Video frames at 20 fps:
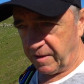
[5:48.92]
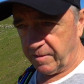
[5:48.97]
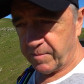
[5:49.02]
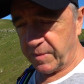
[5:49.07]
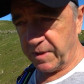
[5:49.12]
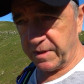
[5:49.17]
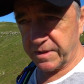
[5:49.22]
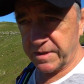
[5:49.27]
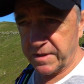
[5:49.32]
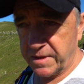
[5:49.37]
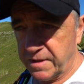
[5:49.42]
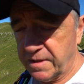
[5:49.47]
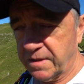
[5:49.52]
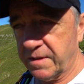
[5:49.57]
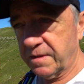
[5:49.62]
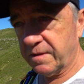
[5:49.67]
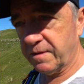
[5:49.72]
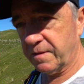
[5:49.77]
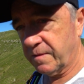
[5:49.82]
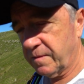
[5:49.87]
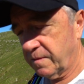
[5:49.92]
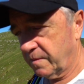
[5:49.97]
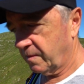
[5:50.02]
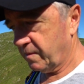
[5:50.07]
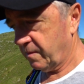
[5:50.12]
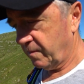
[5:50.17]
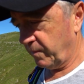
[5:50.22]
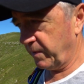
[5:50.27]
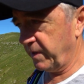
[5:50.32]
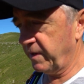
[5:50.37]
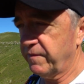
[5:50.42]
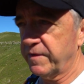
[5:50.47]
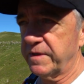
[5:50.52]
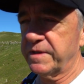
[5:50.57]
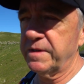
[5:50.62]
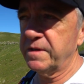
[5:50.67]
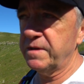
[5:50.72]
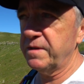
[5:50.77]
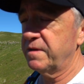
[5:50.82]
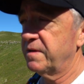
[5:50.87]
but we never
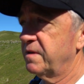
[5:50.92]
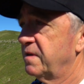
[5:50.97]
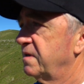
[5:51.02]
did.